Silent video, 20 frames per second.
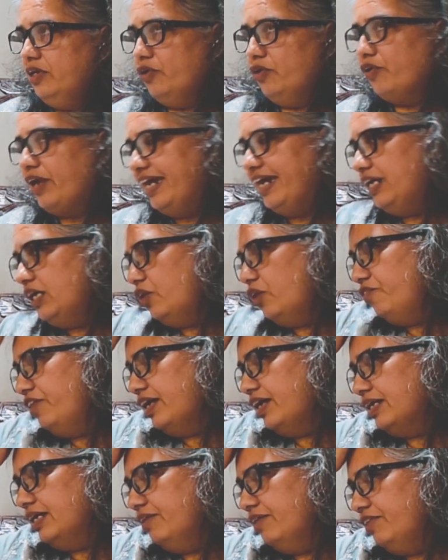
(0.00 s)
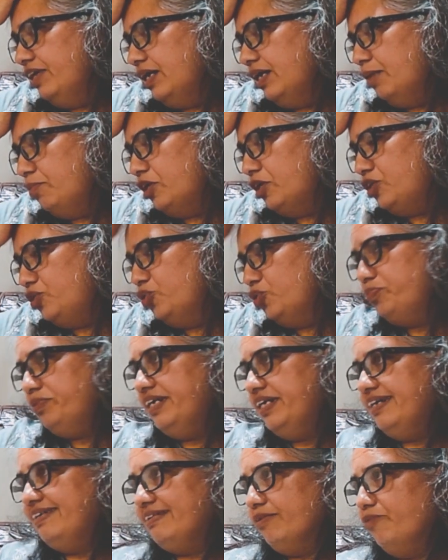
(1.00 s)
Right now we are giving about 2
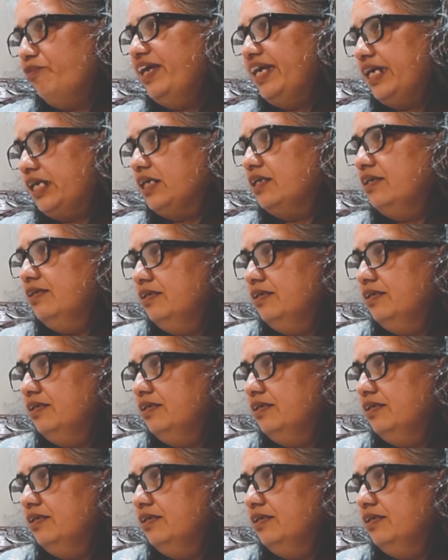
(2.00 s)
periods a week.